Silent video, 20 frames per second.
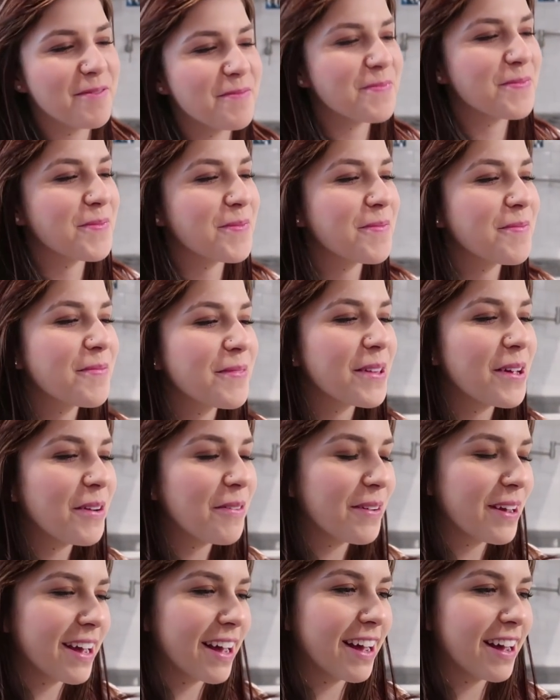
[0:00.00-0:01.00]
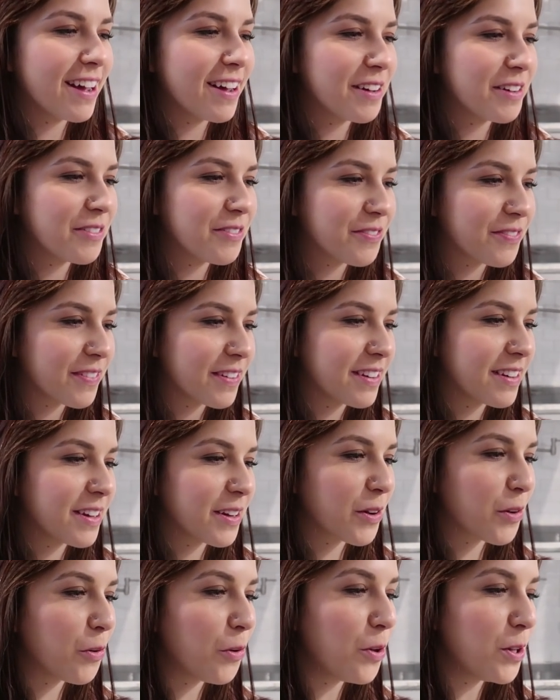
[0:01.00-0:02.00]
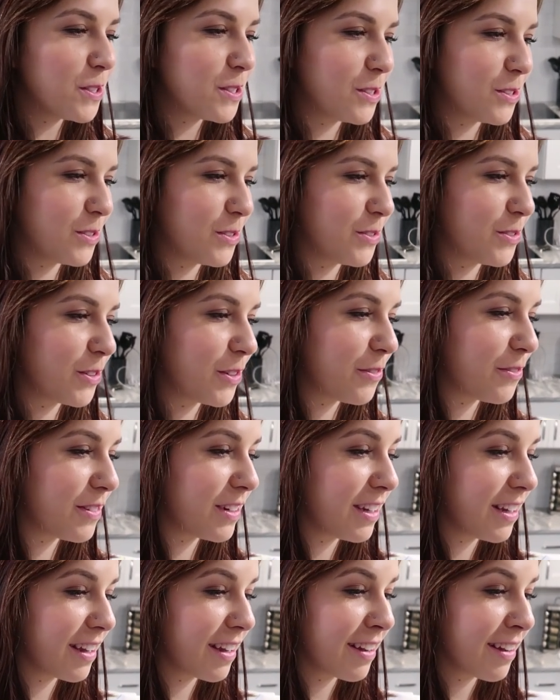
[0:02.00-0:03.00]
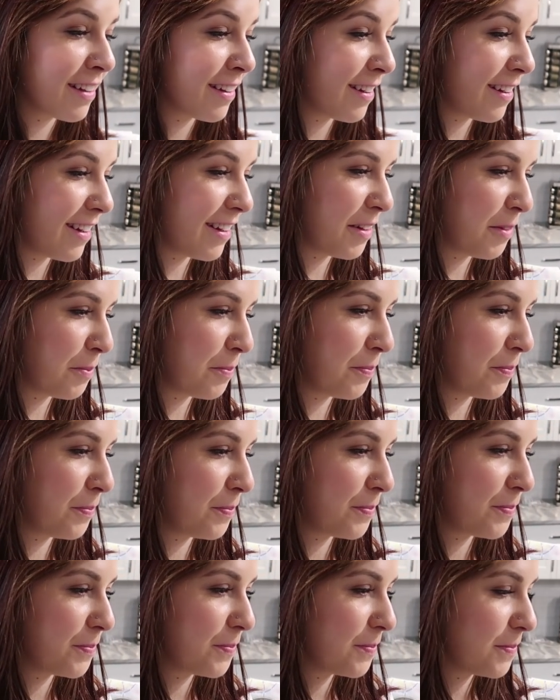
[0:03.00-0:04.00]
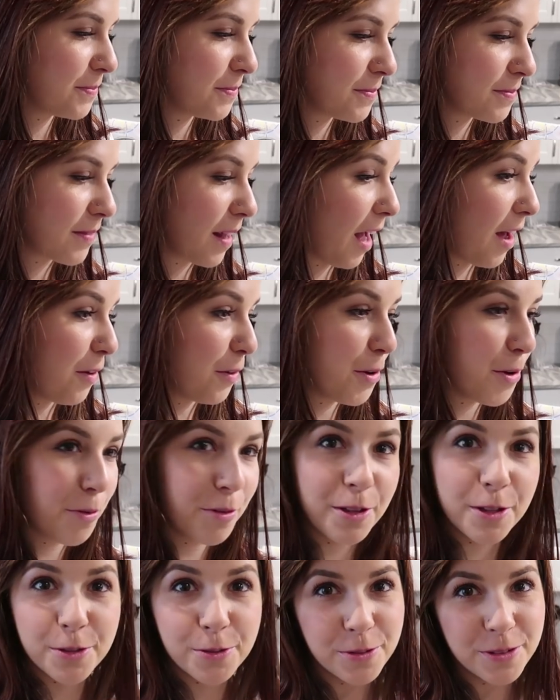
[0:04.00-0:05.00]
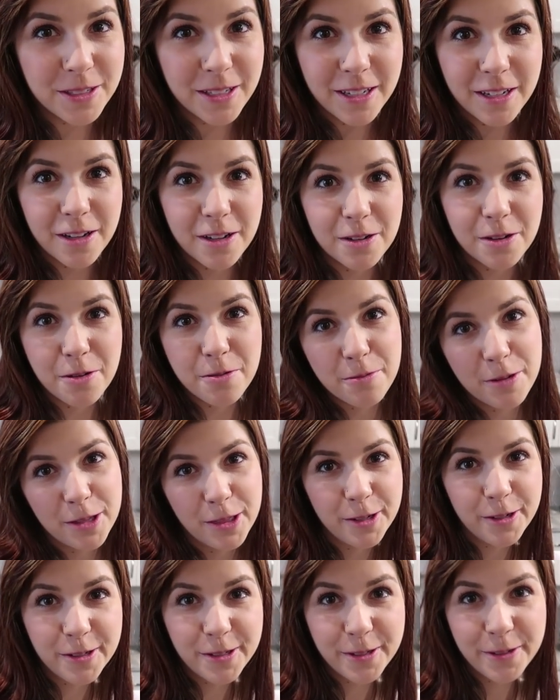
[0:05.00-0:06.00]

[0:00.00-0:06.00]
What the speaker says: okay. We have Nicole drifting, I don't know when this was, like a month or